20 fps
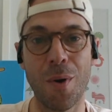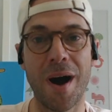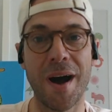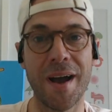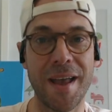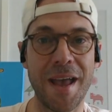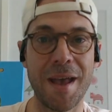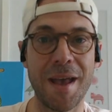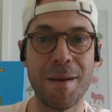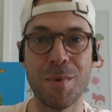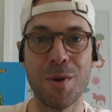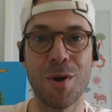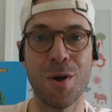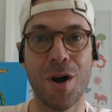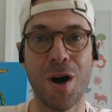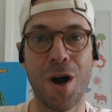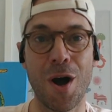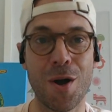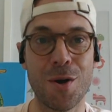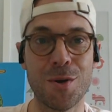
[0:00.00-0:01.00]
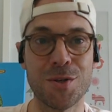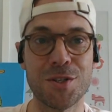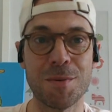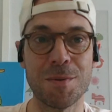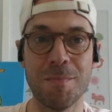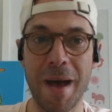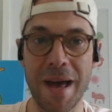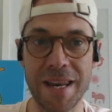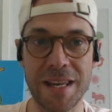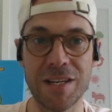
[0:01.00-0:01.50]
I am your host,
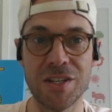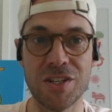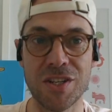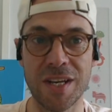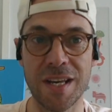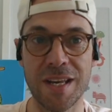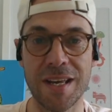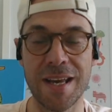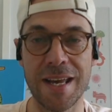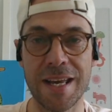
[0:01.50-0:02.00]
Matty G.